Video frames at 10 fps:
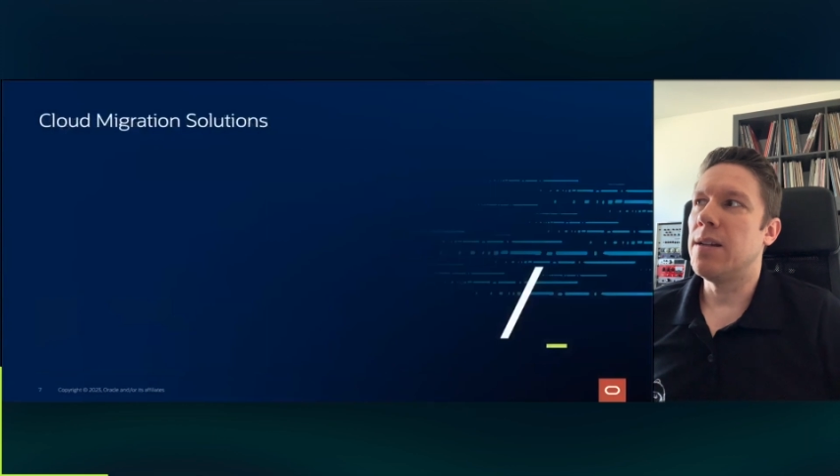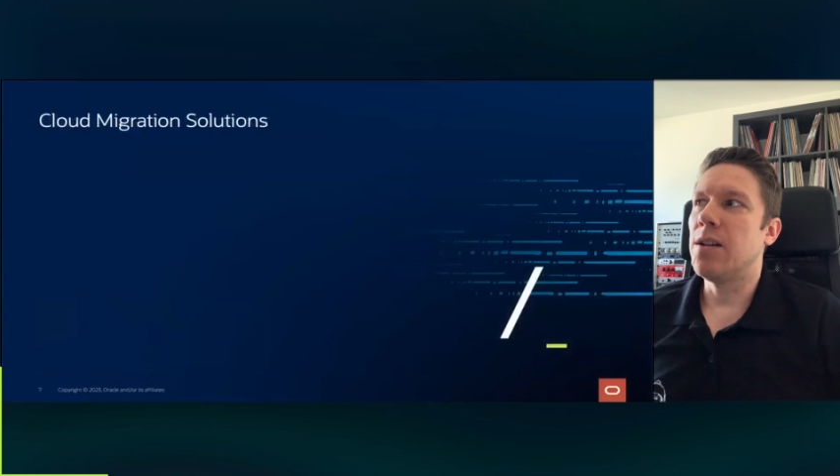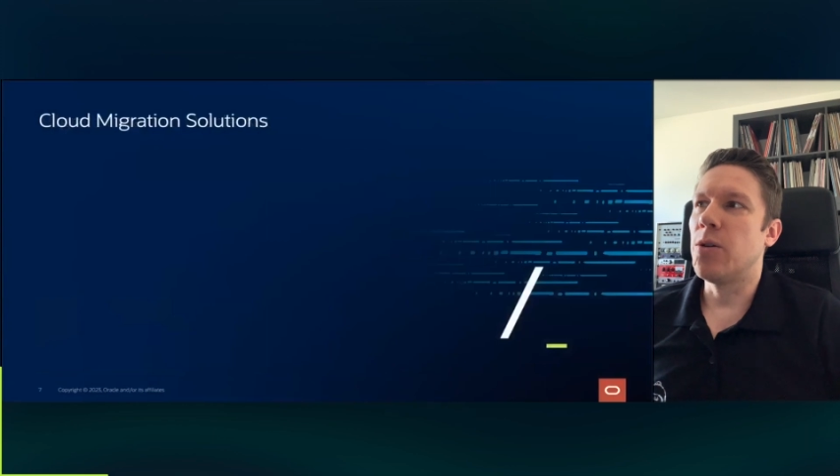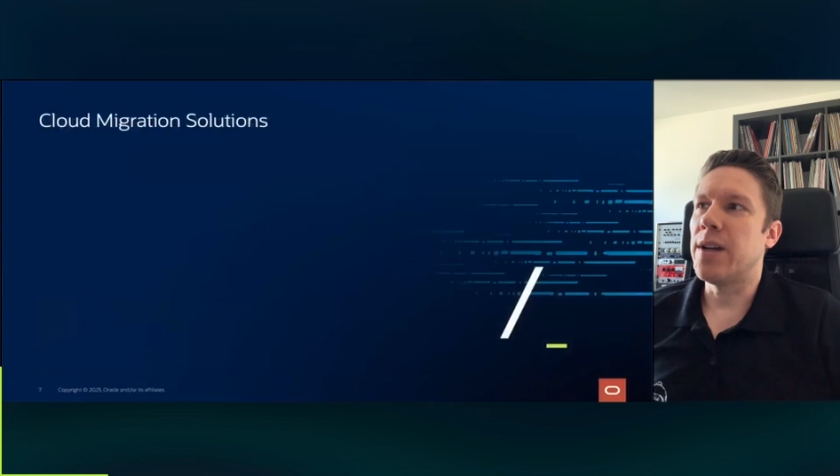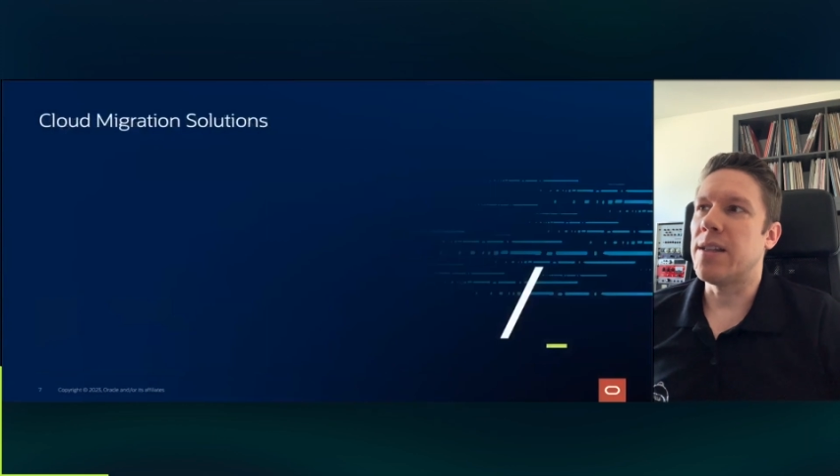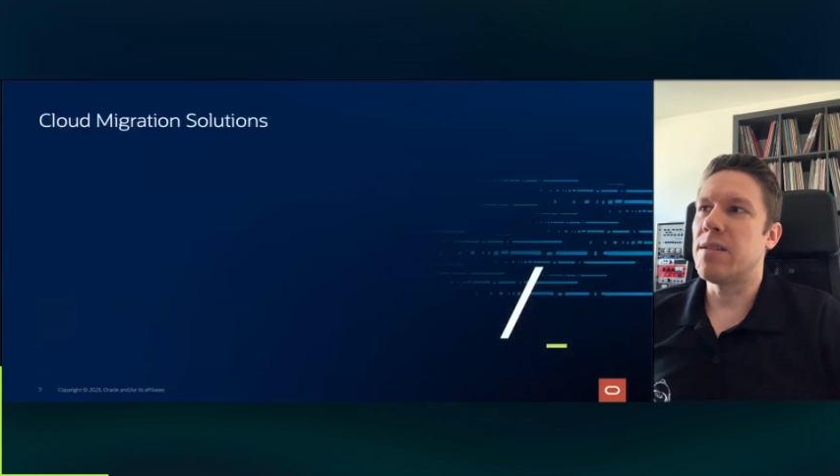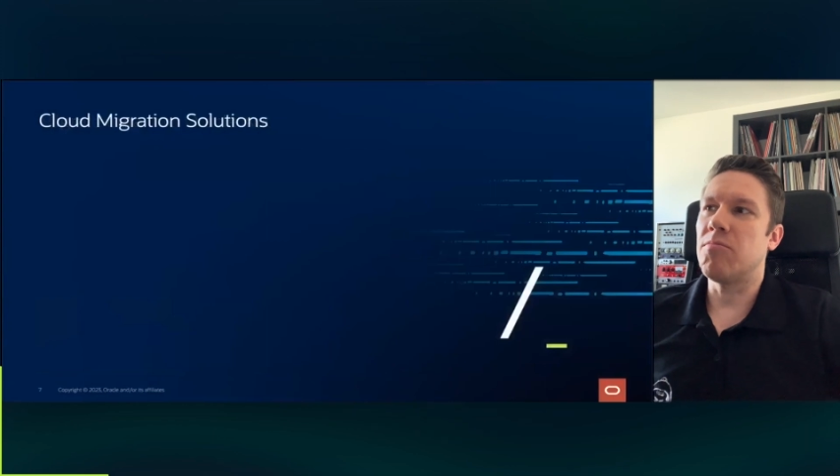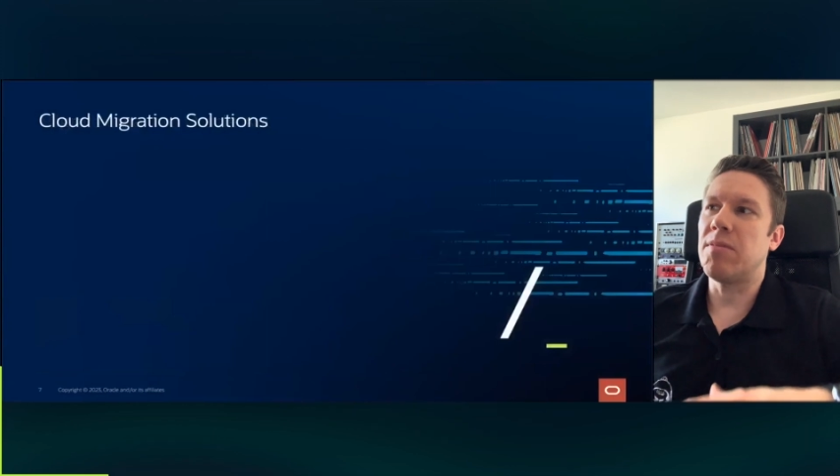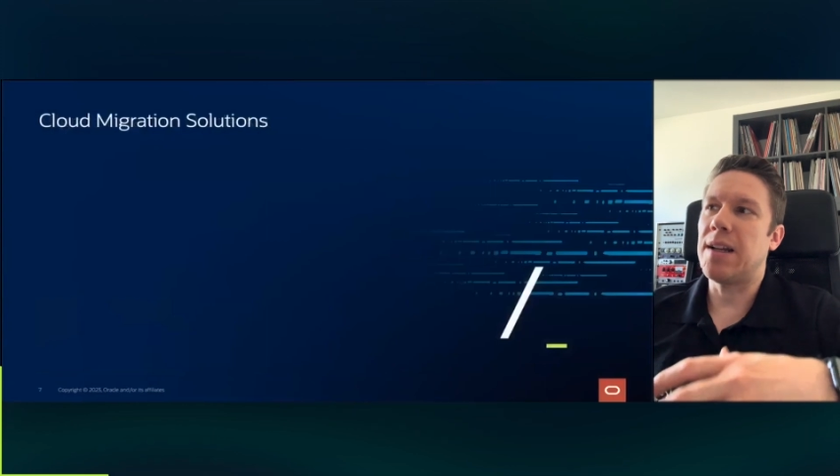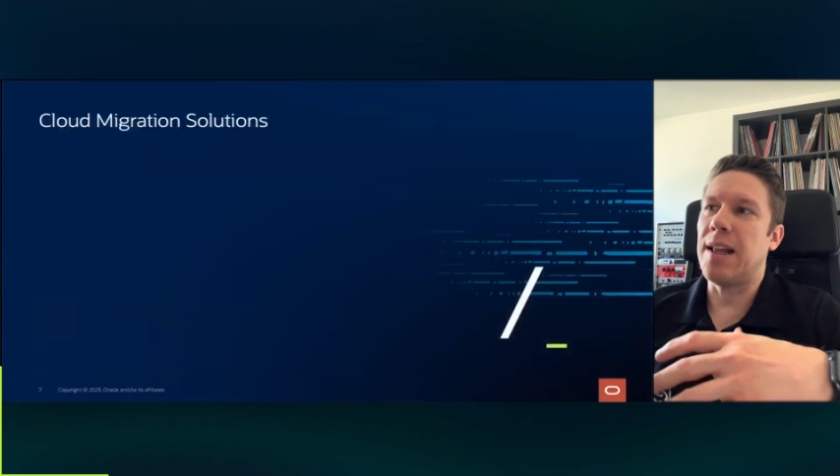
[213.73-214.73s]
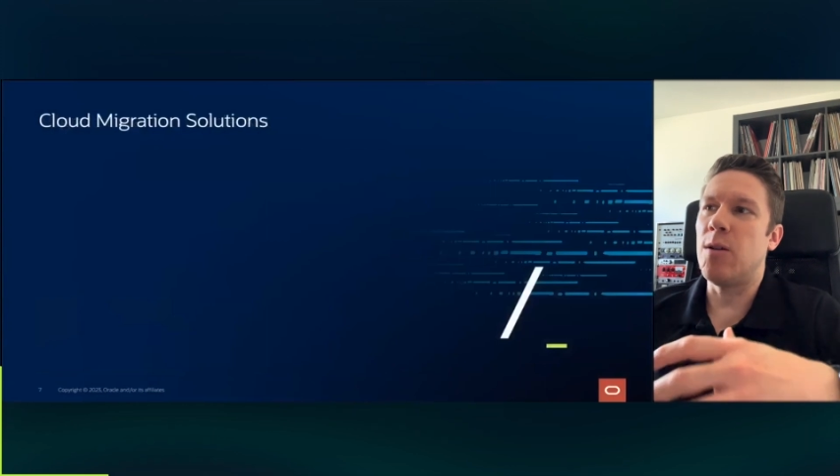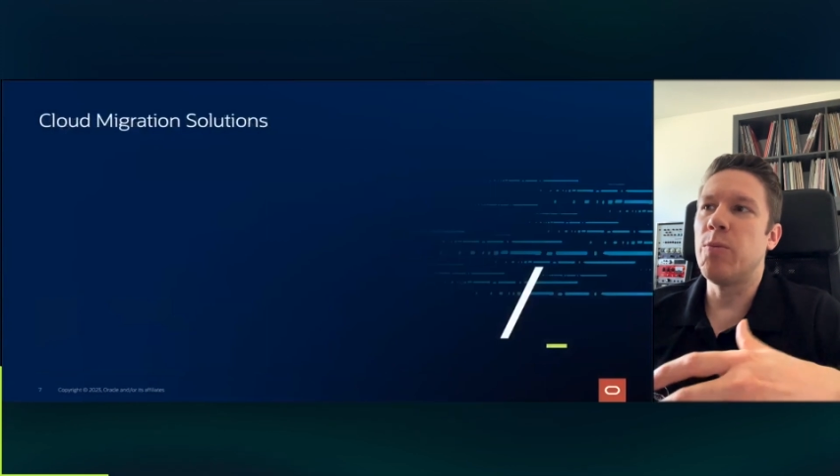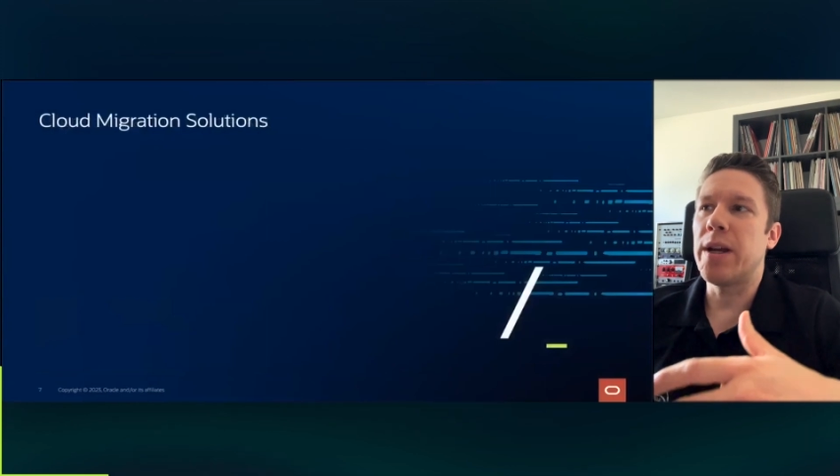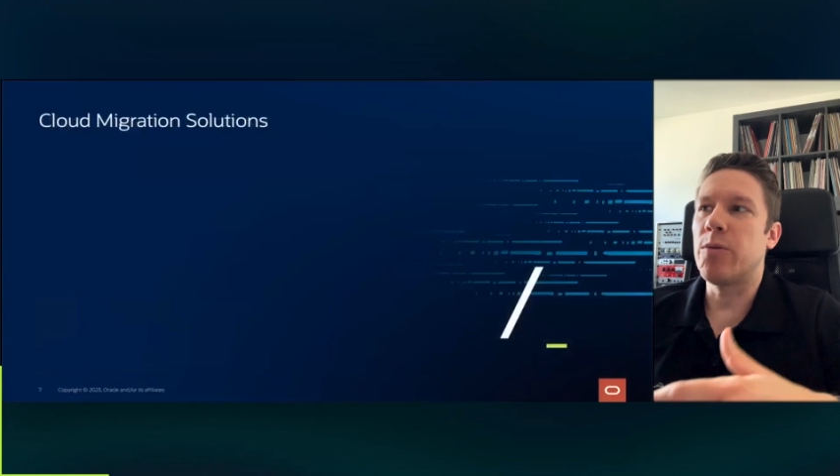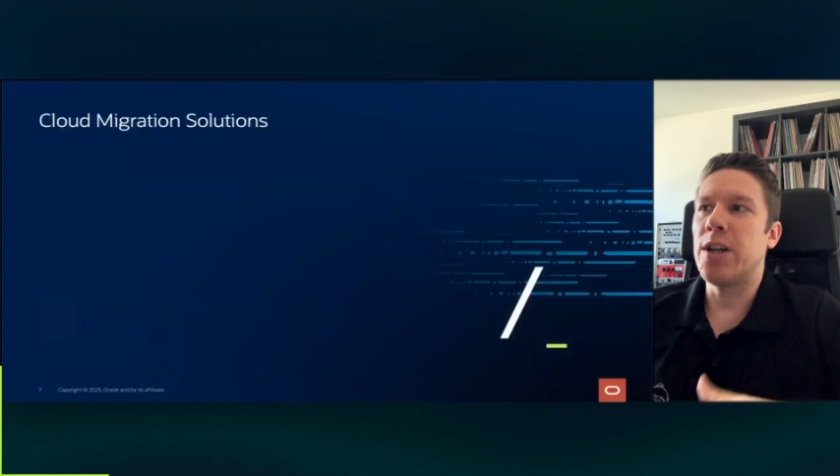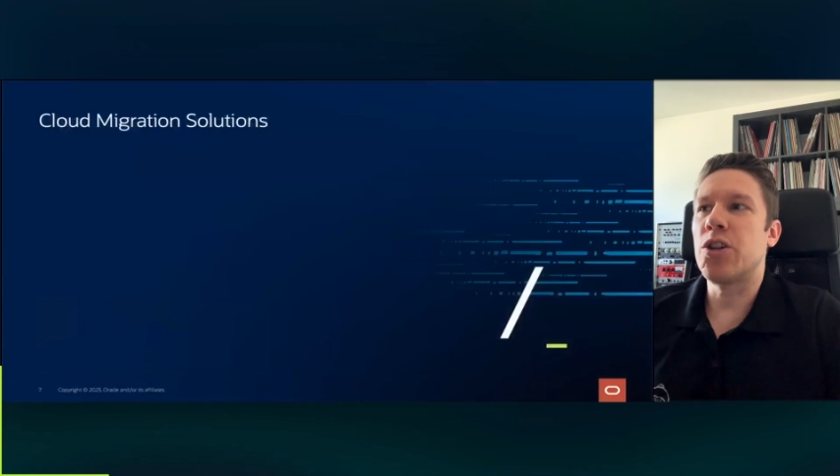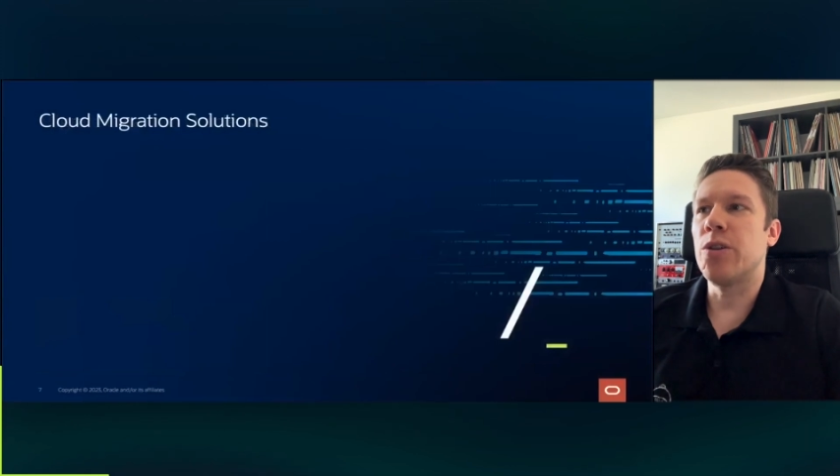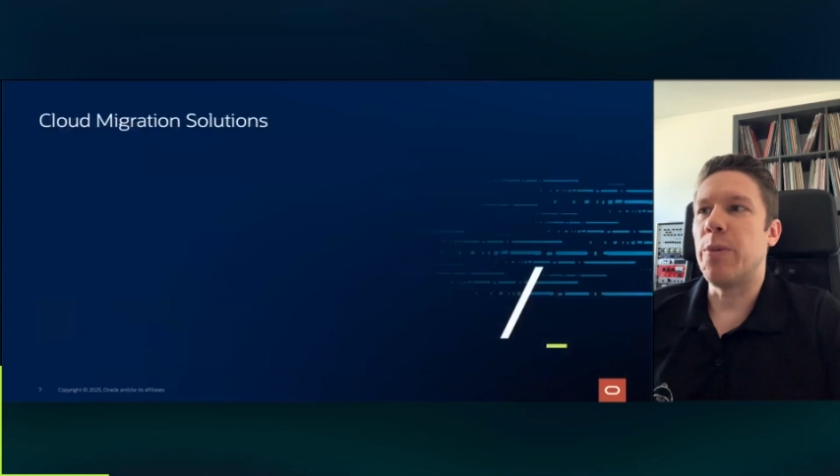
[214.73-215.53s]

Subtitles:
look at cloud migration or